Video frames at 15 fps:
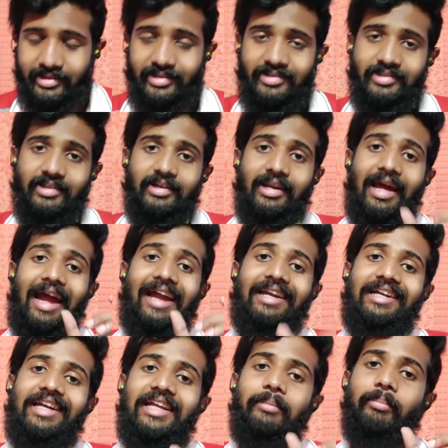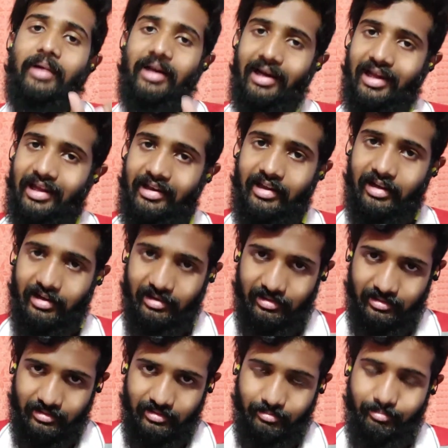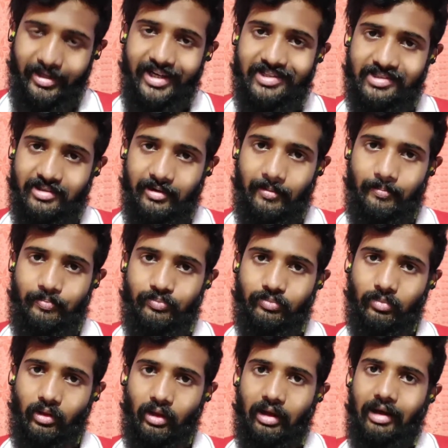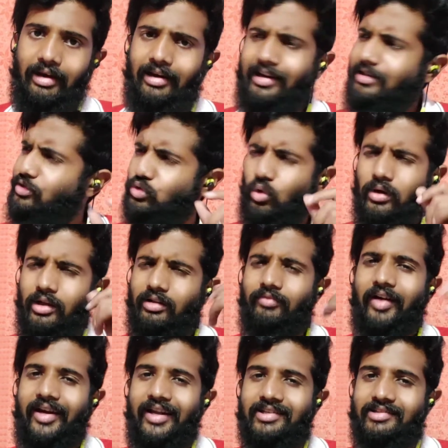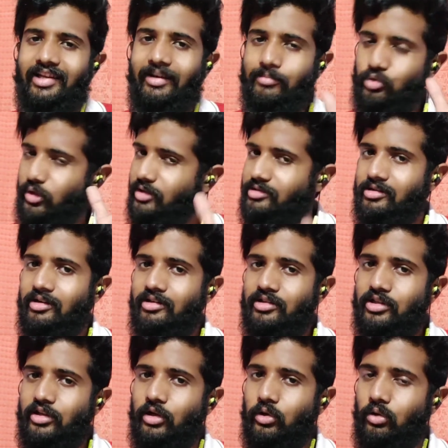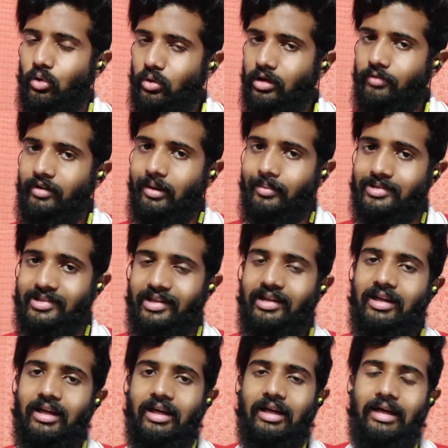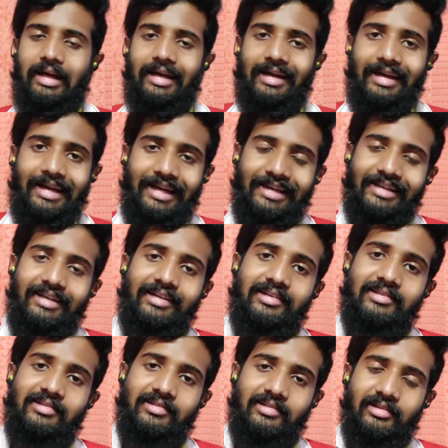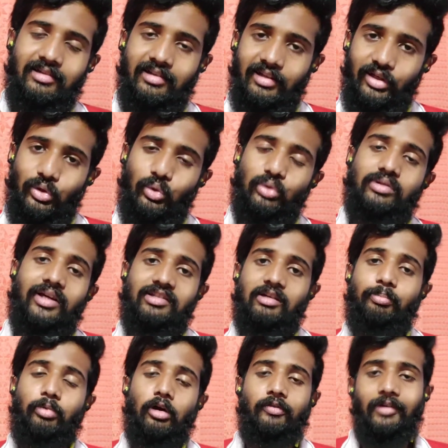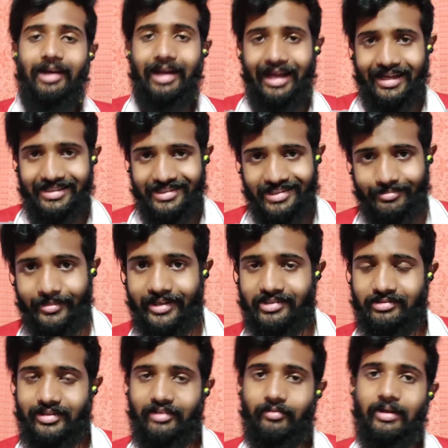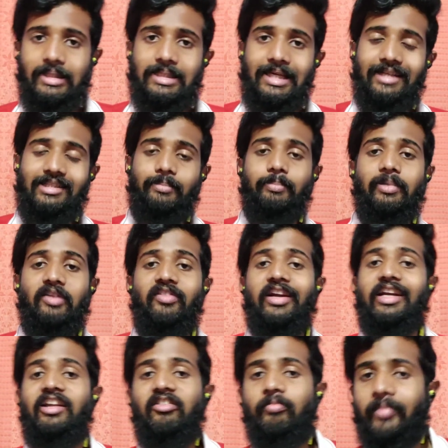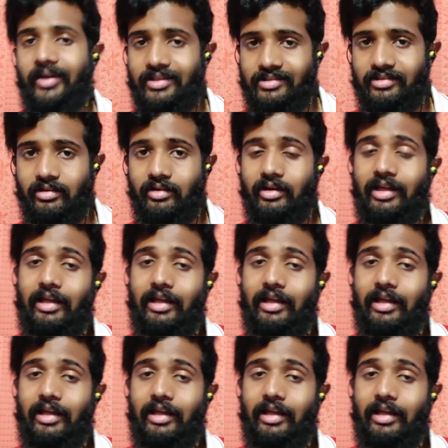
It's an anti-malaria medicine, and it is sold under various names. You can search in your local pharmacy. It is used as a prophylaxis medicine. That means as a preventive medicine.